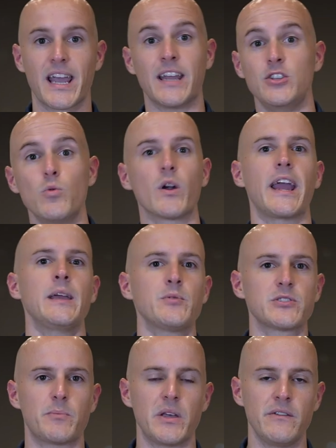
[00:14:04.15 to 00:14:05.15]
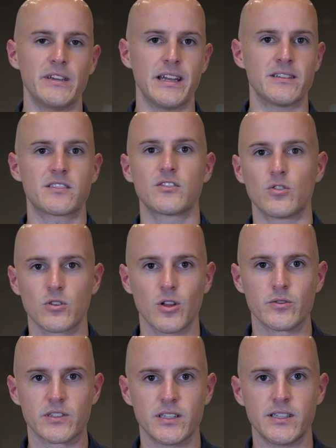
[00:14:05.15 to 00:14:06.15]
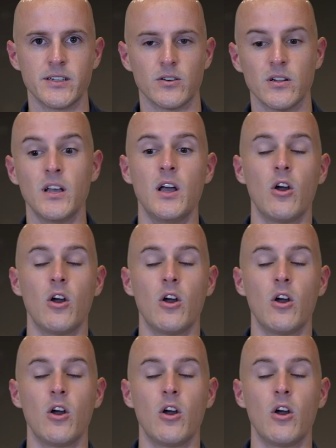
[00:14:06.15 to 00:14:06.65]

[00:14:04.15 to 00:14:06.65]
and you were able to pivot and still close the deal.